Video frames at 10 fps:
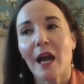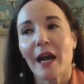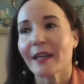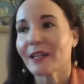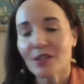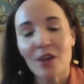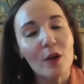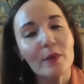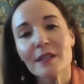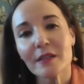I just
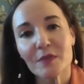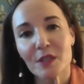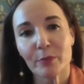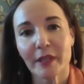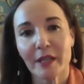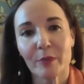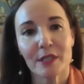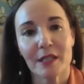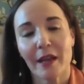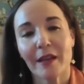always loved to play
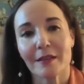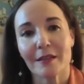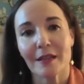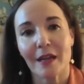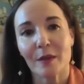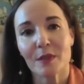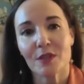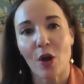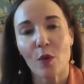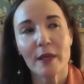pretend. And I was
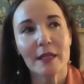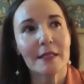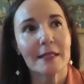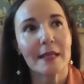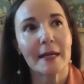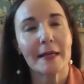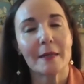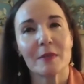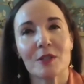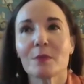always,
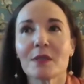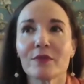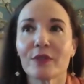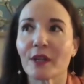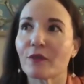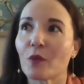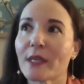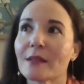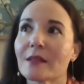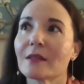in terms of like
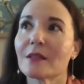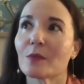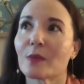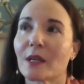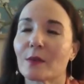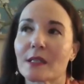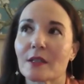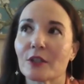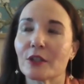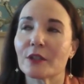voices, when I was
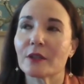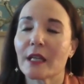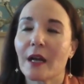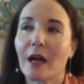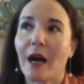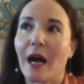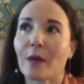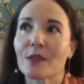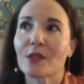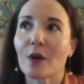little, I
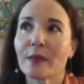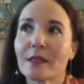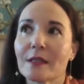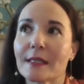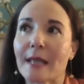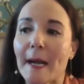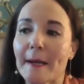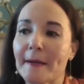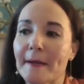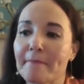was always
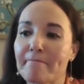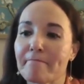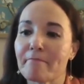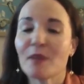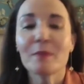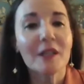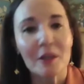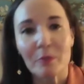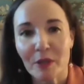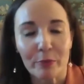
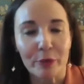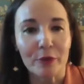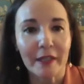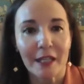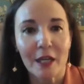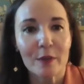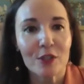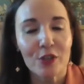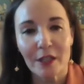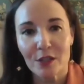mimicking people. Like I'd always
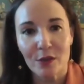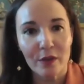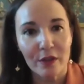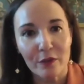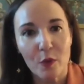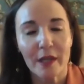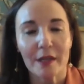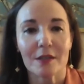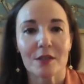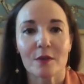try to do their
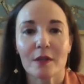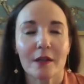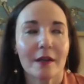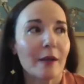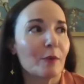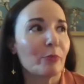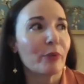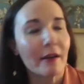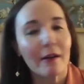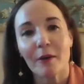voice, or I would
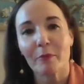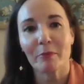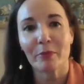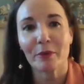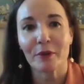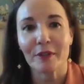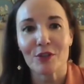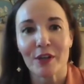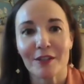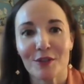prank call people and
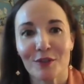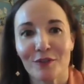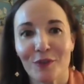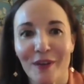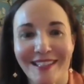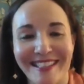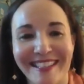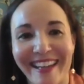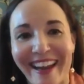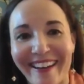try to do a voice and a
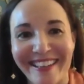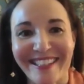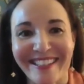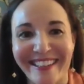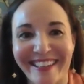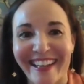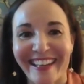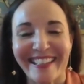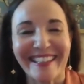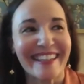character.
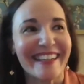And